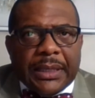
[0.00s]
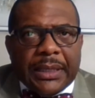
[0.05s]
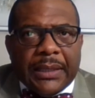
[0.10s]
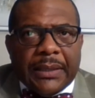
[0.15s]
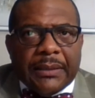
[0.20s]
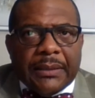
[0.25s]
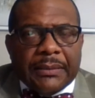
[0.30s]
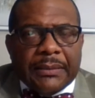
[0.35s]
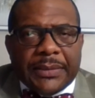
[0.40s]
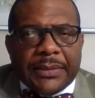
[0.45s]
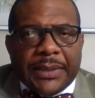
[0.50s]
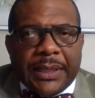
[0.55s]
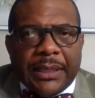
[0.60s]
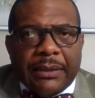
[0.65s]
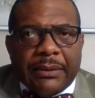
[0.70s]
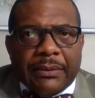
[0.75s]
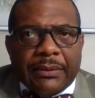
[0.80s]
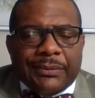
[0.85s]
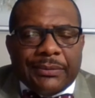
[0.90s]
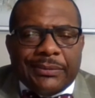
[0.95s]

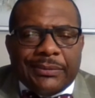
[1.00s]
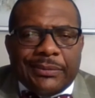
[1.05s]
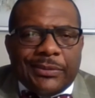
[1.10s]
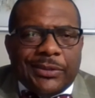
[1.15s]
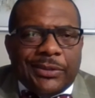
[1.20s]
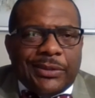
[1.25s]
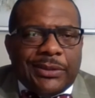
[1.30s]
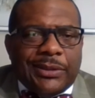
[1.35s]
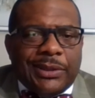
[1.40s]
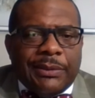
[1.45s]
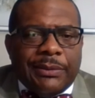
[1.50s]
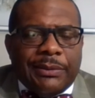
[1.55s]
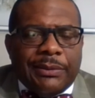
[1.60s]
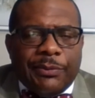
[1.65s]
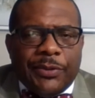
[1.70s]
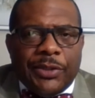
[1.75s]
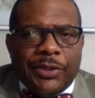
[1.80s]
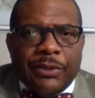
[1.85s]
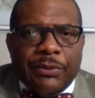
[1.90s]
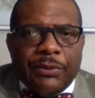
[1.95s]
Now,
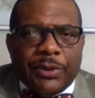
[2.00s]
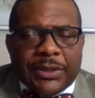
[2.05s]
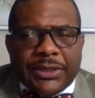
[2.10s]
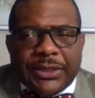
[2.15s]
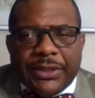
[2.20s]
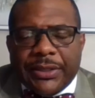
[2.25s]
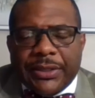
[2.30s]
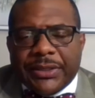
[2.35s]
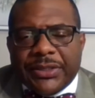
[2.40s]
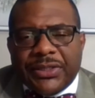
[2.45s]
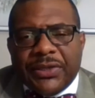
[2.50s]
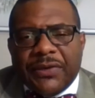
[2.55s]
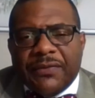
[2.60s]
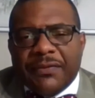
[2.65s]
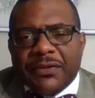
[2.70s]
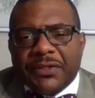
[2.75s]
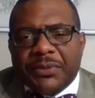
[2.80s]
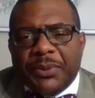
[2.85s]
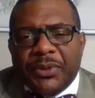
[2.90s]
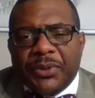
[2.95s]
was there a
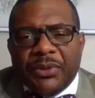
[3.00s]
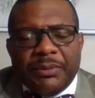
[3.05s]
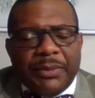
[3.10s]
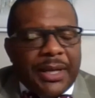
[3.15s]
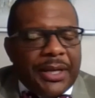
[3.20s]
silver spoon?